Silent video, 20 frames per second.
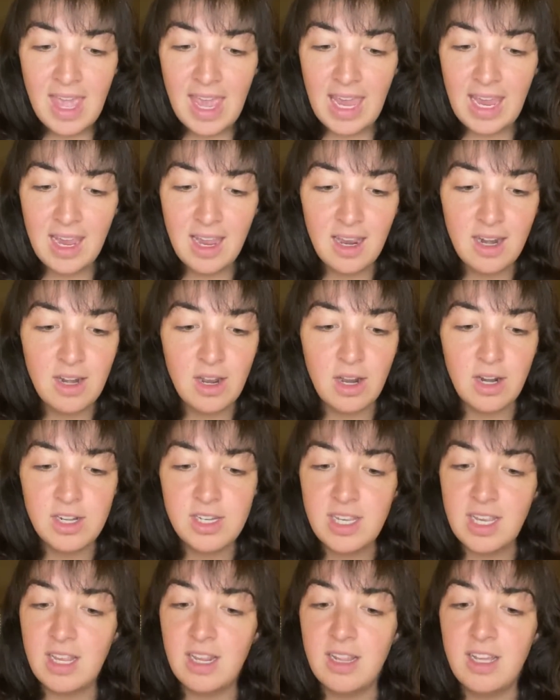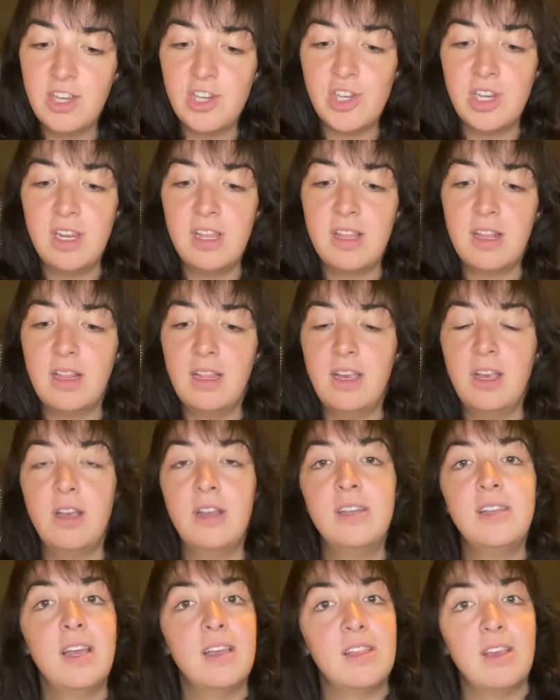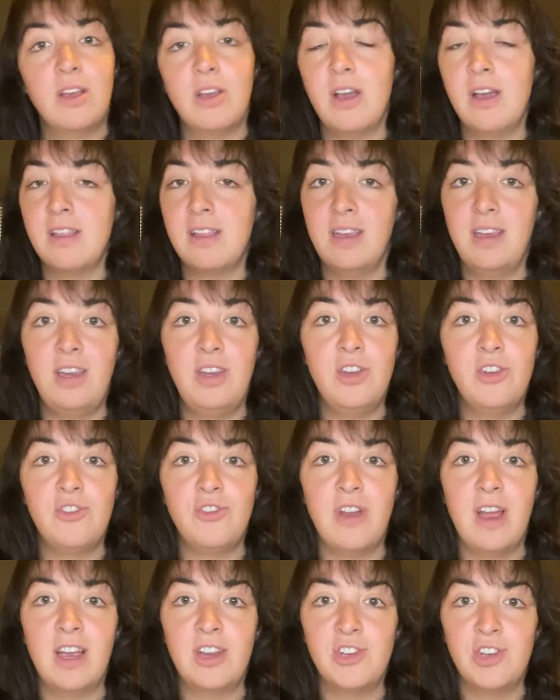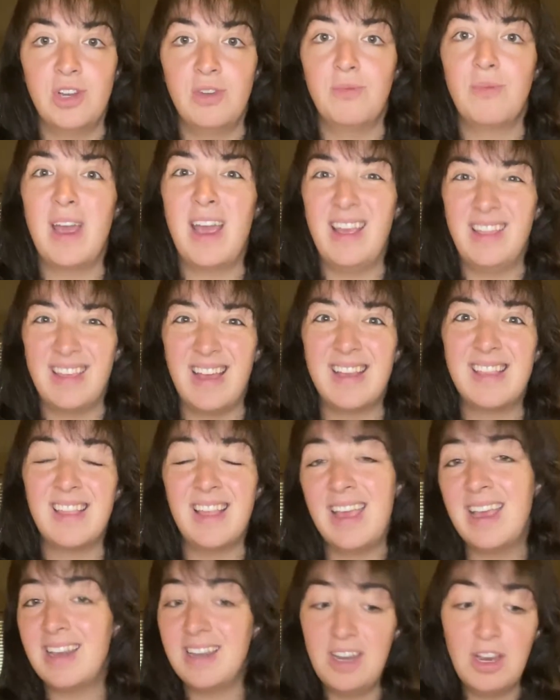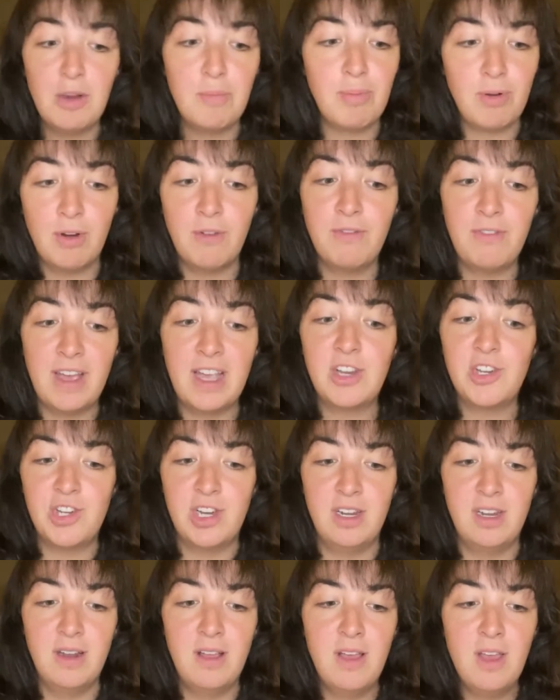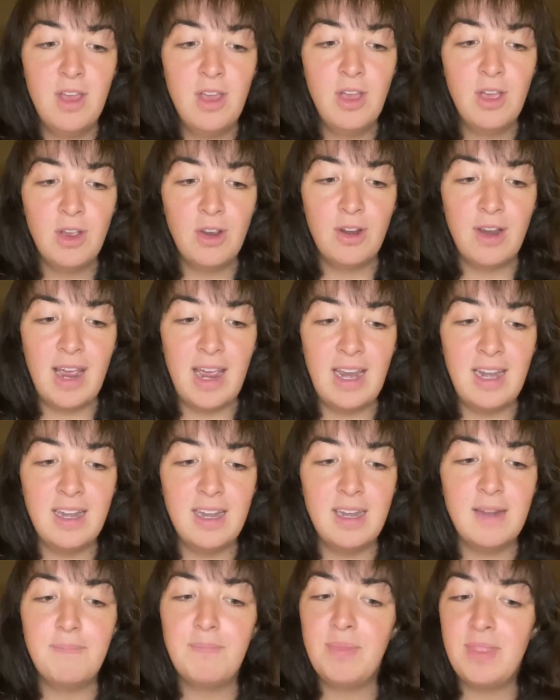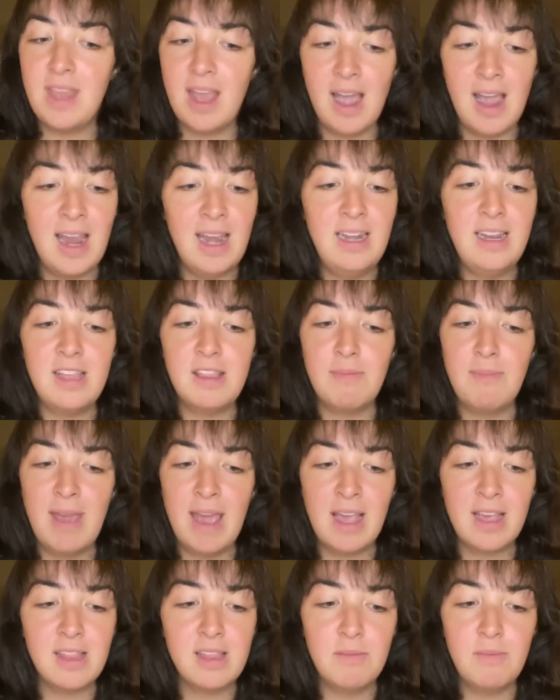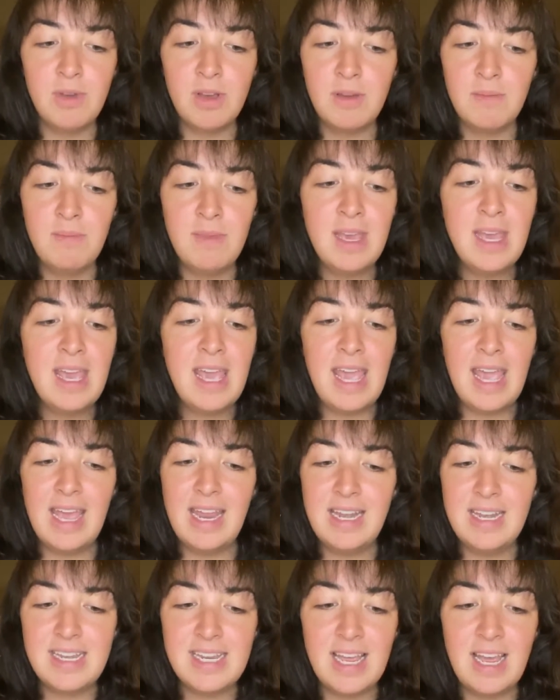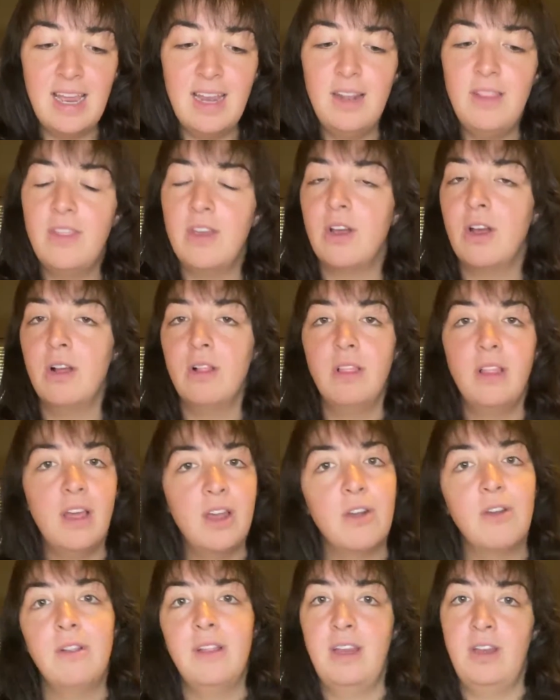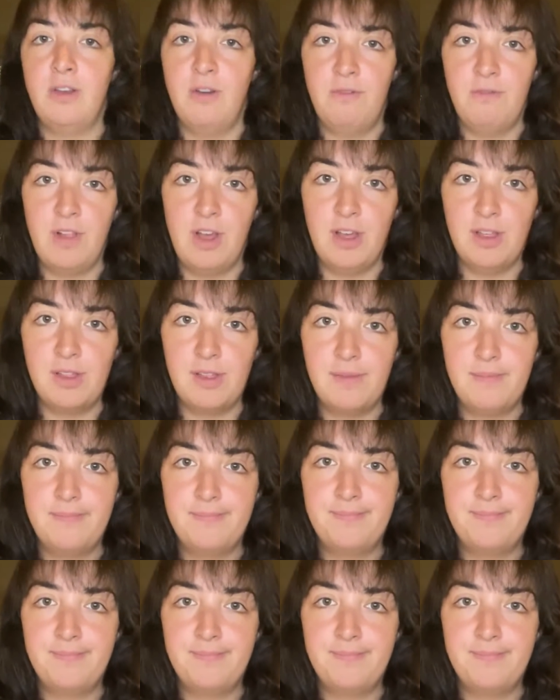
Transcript: and articulation is clear and doesn't cause any distraction, right? That's like near perfection, all right? 9 is maximum, and 10, there are literally no flaws.